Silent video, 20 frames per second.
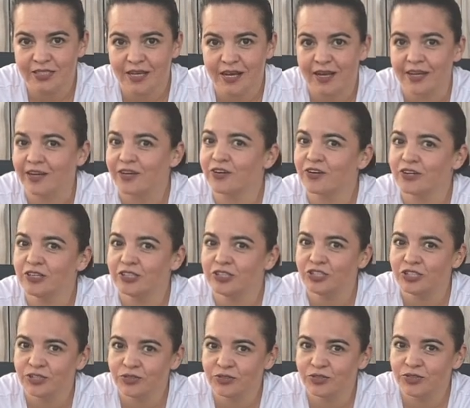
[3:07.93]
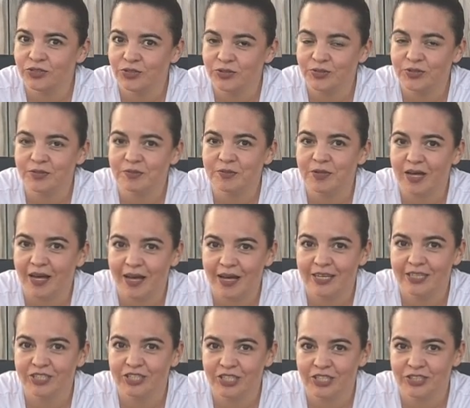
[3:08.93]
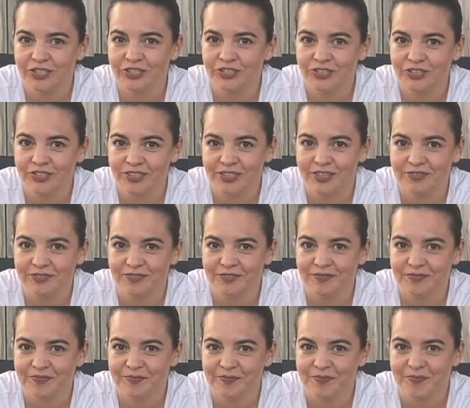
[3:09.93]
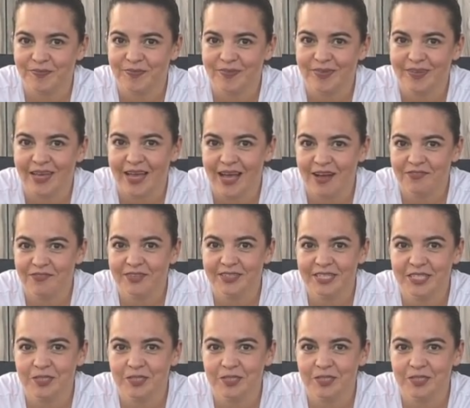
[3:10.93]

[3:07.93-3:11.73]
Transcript: I encourage you to do some kind gestures yourself. Have fun